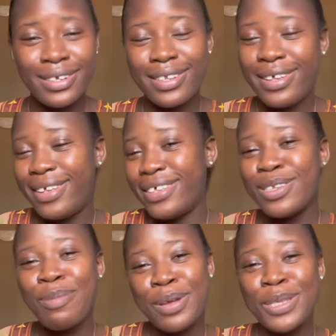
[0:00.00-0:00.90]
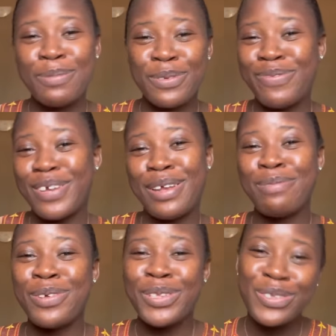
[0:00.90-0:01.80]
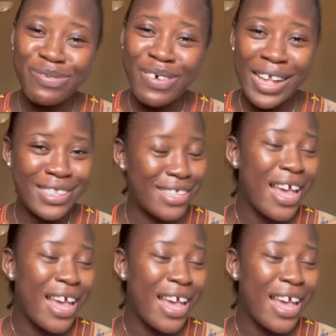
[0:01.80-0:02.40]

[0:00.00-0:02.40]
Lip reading: It's not possible for them not to fight.